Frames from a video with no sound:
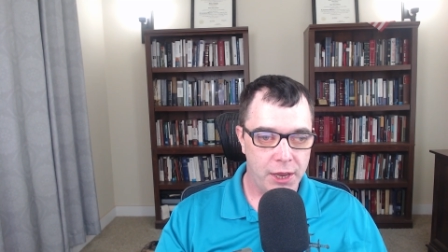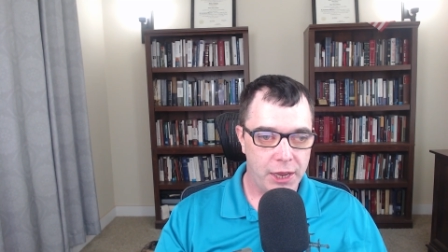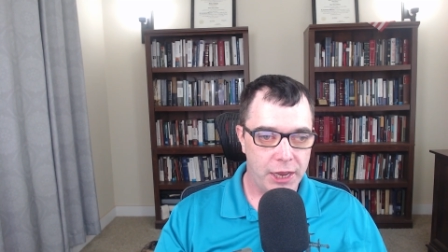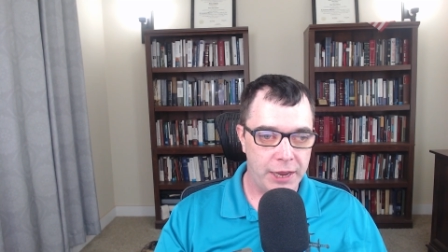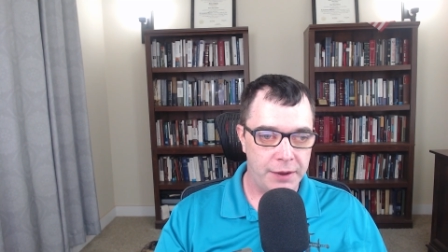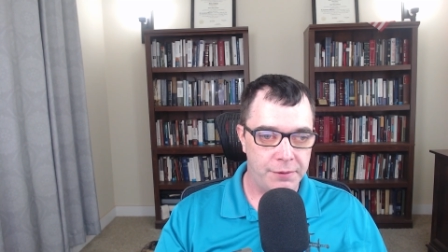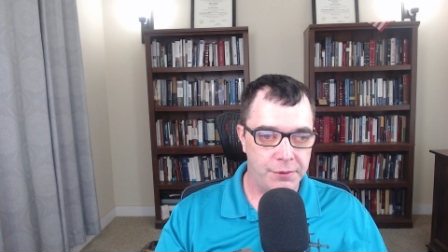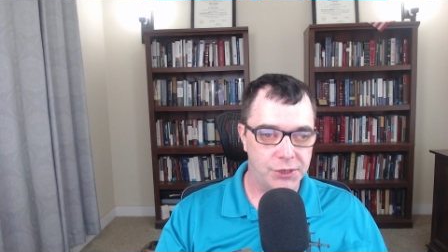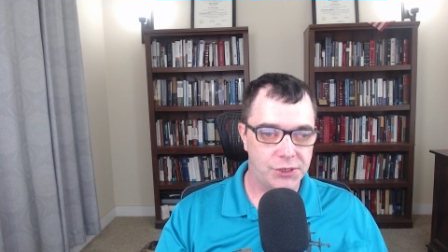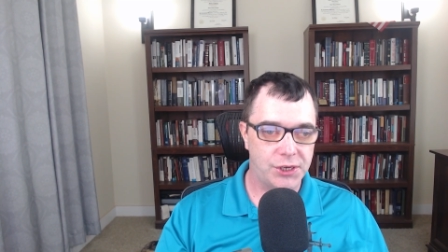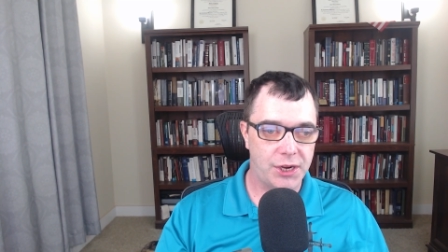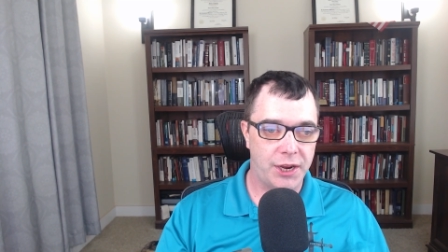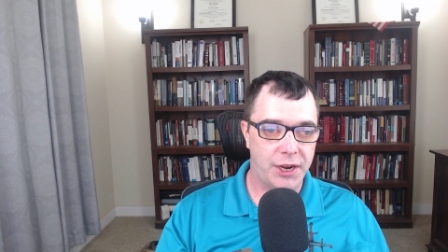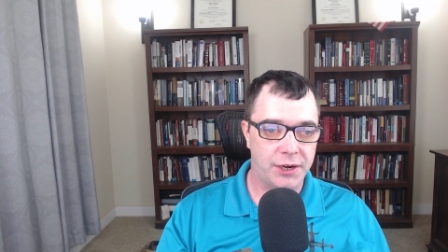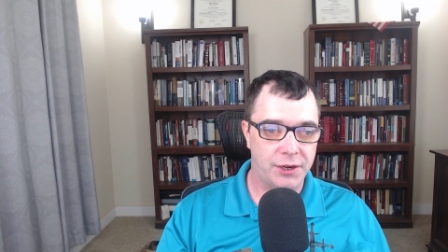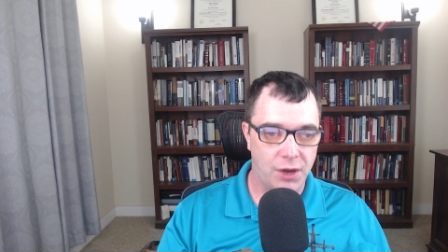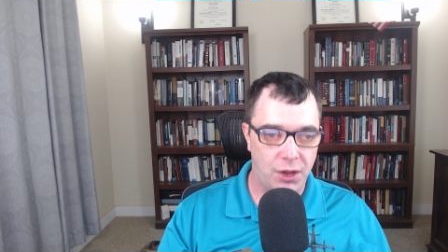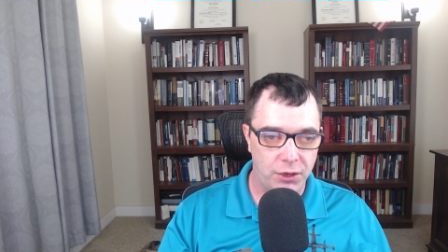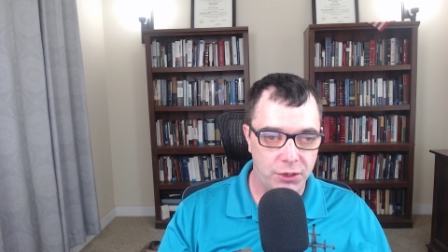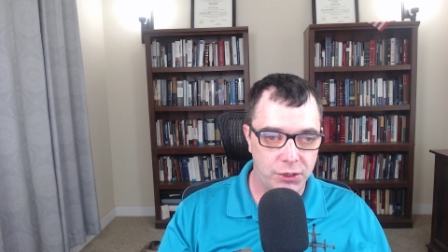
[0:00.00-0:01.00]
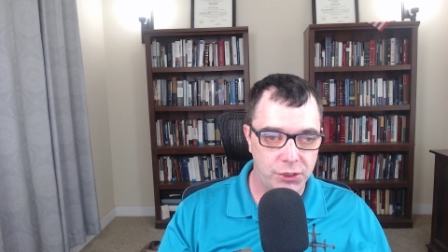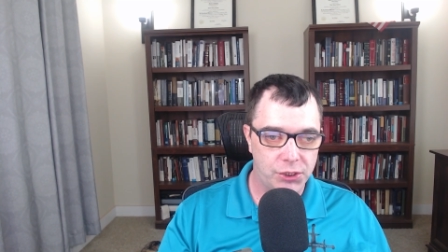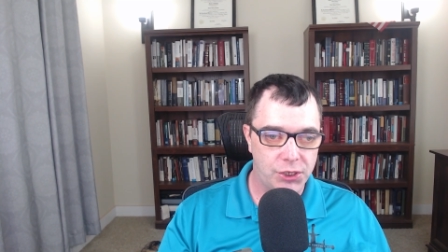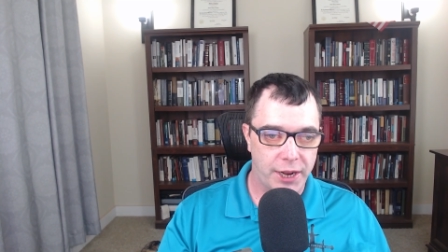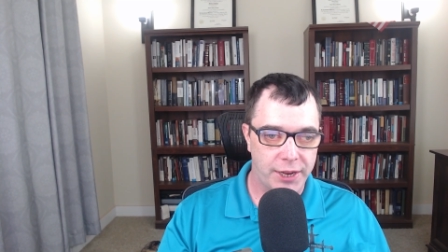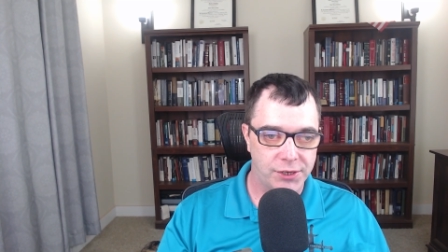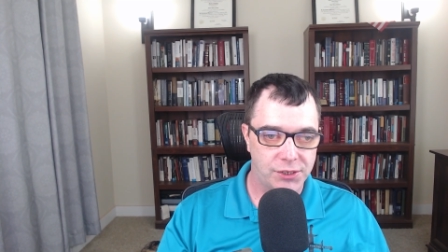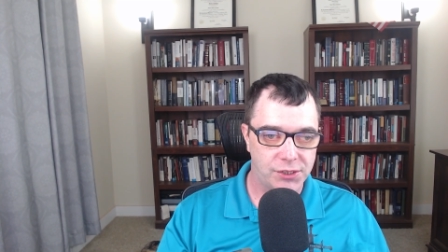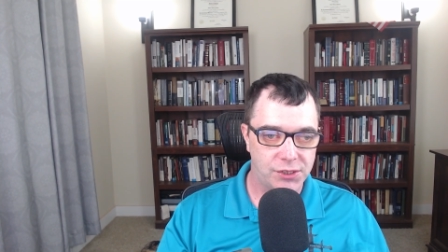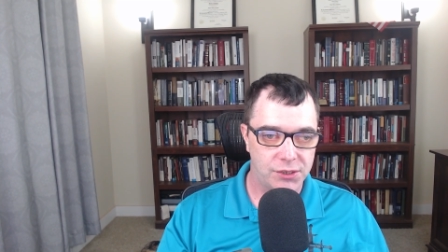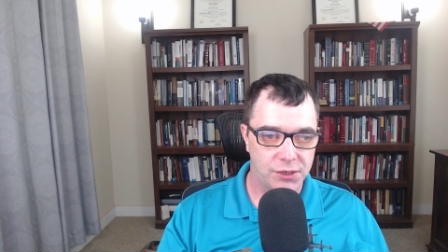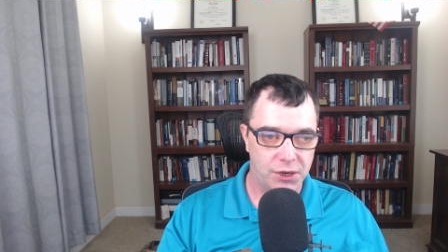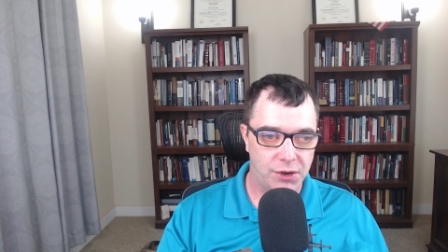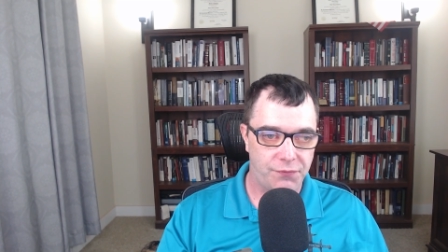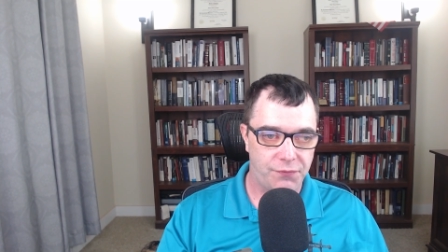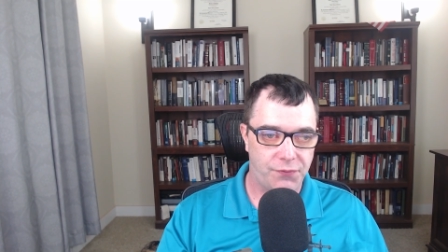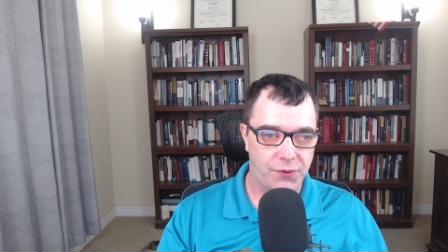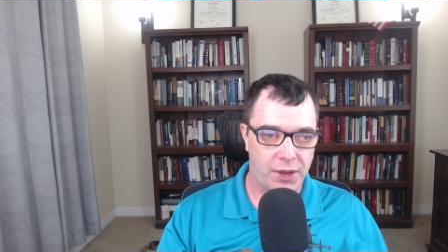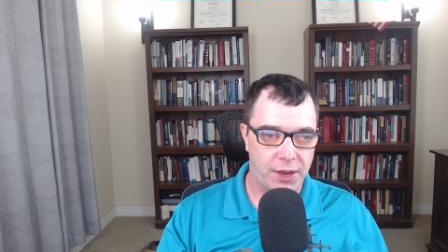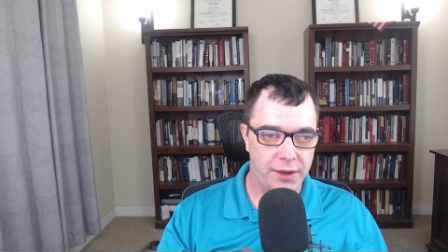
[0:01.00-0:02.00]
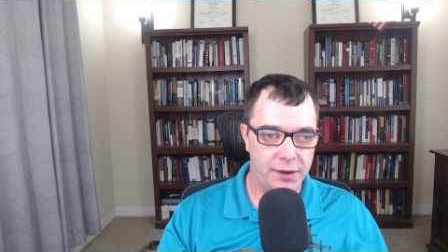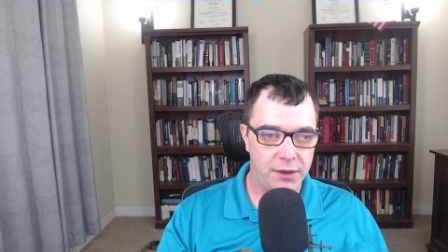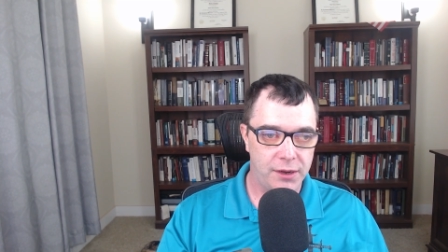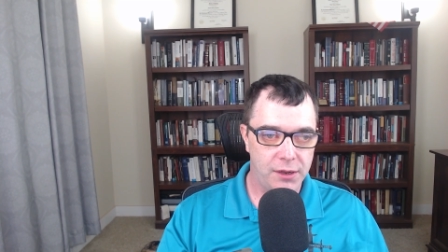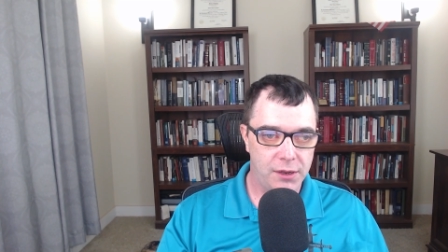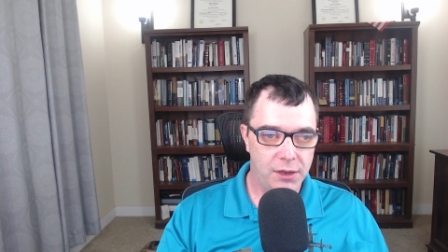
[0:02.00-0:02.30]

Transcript: it was acknowledged and solidified.